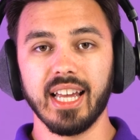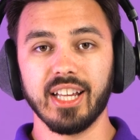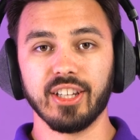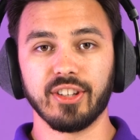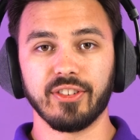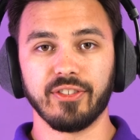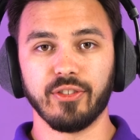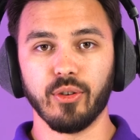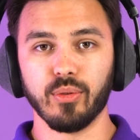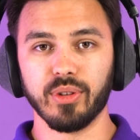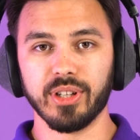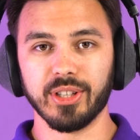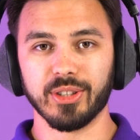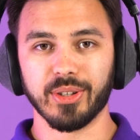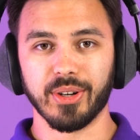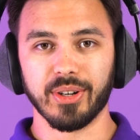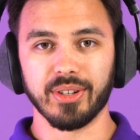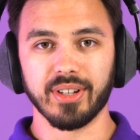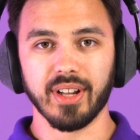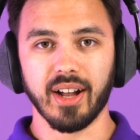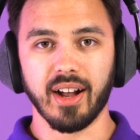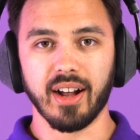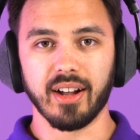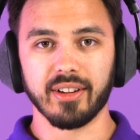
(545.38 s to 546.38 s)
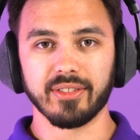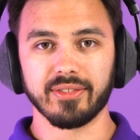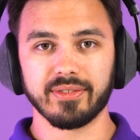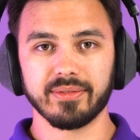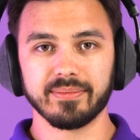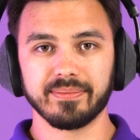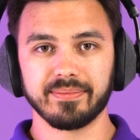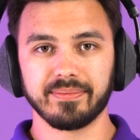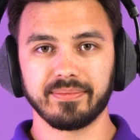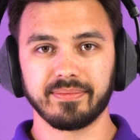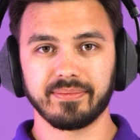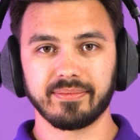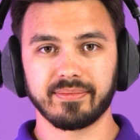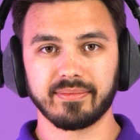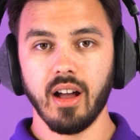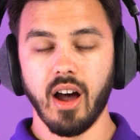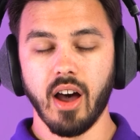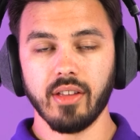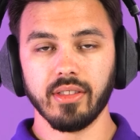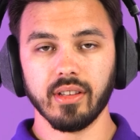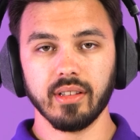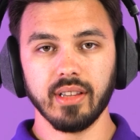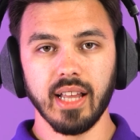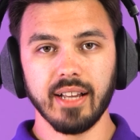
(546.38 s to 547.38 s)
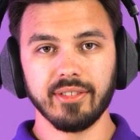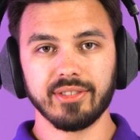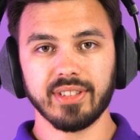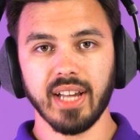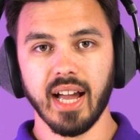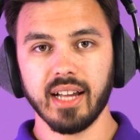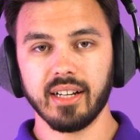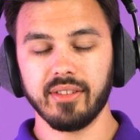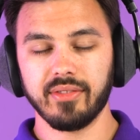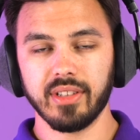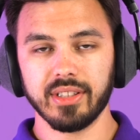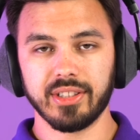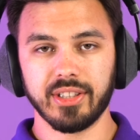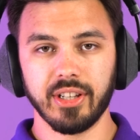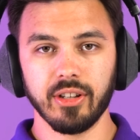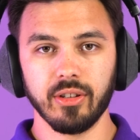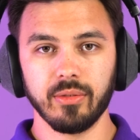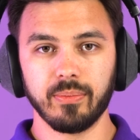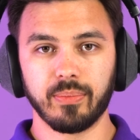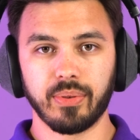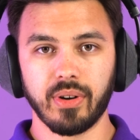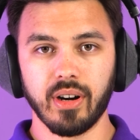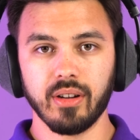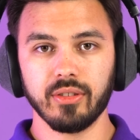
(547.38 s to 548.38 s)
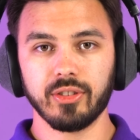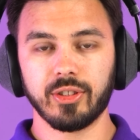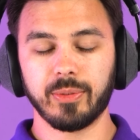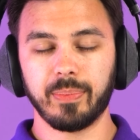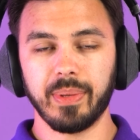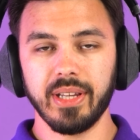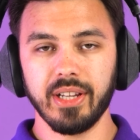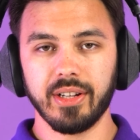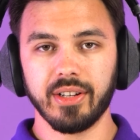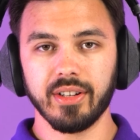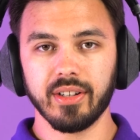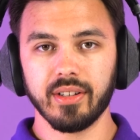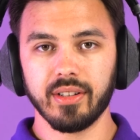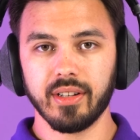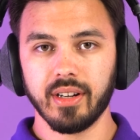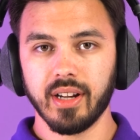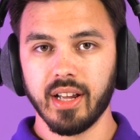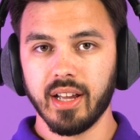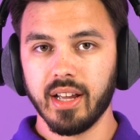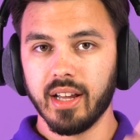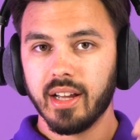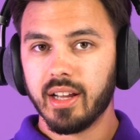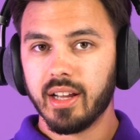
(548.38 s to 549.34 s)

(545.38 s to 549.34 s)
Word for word: is fully turned off. On the left side of the Tilde Pro speaker,